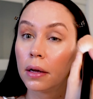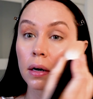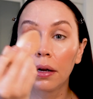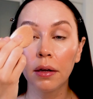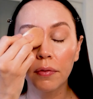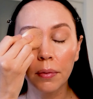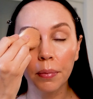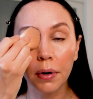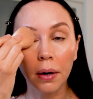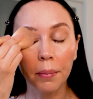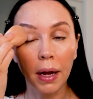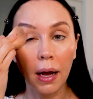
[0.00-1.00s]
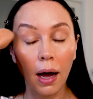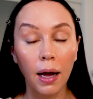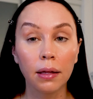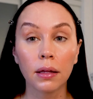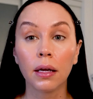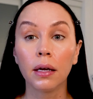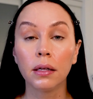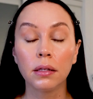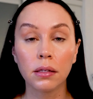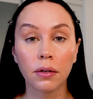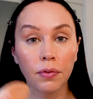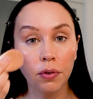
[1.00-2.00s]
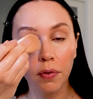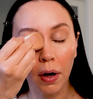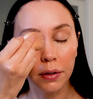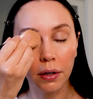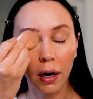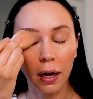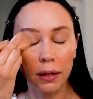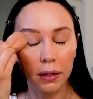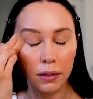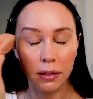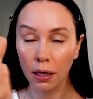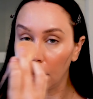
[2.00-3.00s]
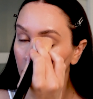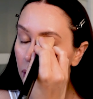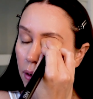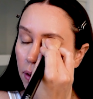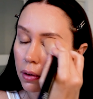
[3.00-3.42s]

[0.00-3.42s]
You can put on my eyelids if you find your eyelids get